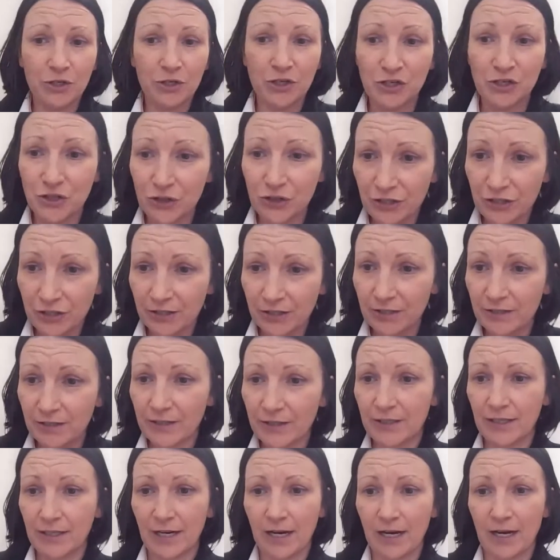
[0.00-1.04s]

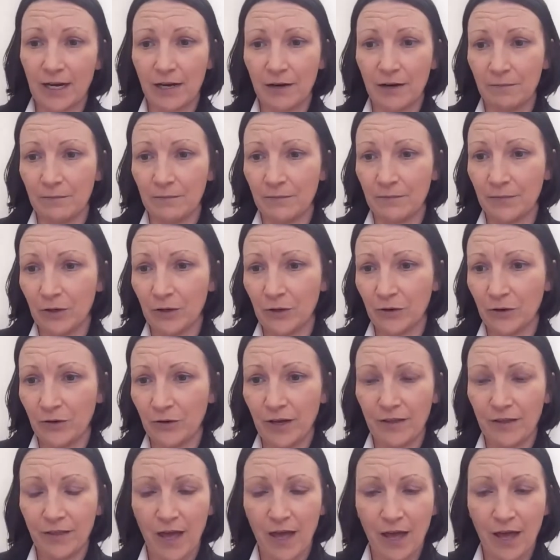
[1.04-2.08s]
producers, and
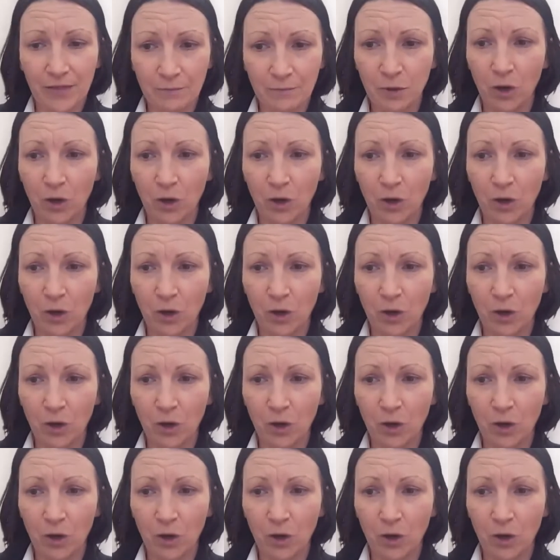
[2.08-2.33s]
the